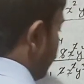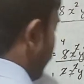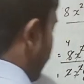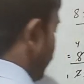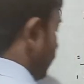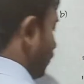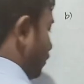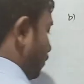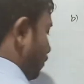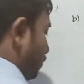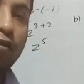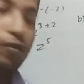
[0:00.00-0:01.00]
5.
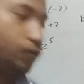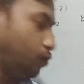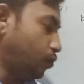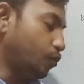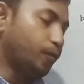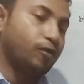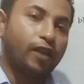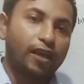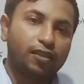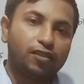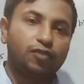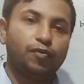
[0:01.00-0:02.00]
So hope you like
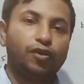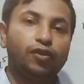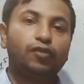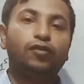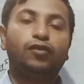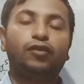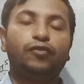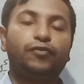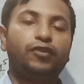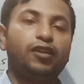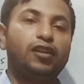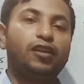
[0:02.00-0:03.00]
this video. If you
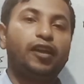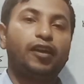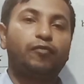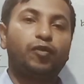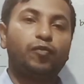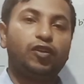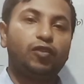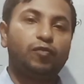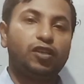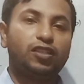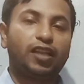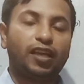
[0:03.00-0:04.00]
really like my video,
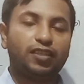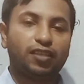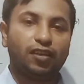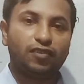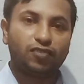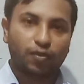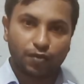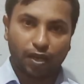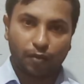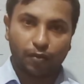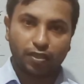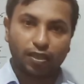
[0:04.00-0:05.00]
please like, share and subscribe
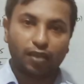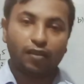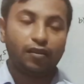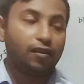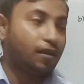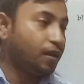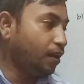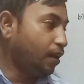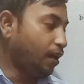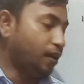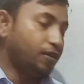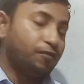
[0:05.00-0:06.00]
my channel.
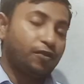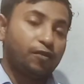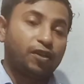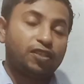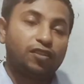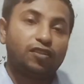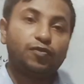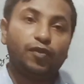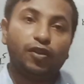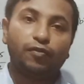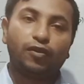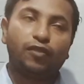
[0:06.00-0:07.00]
And if you are watching this video
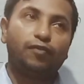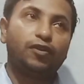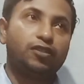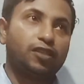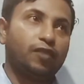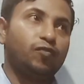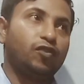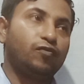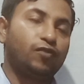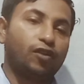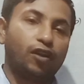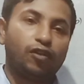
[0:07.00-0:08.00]
for the first time, don't
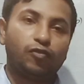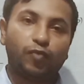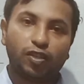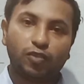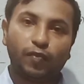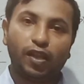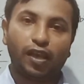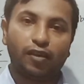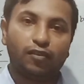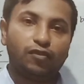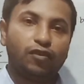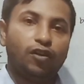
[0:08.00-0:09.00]
forget to press bell
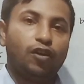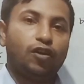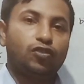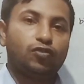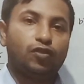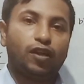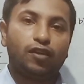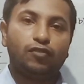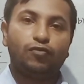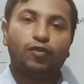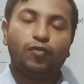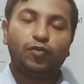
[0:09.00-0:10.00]
icon so that you
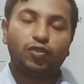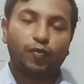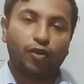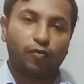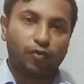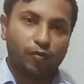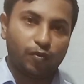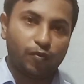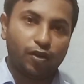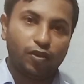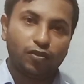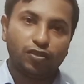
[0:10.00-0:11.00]
won't miss my upcoming
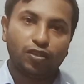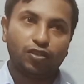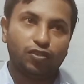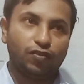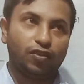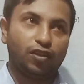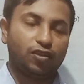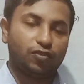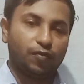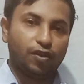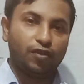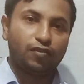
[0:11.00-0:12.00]
videos. See you in the next
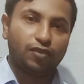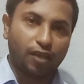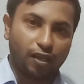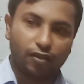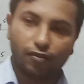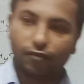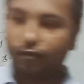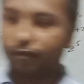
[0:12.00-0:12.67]
video. Thank you.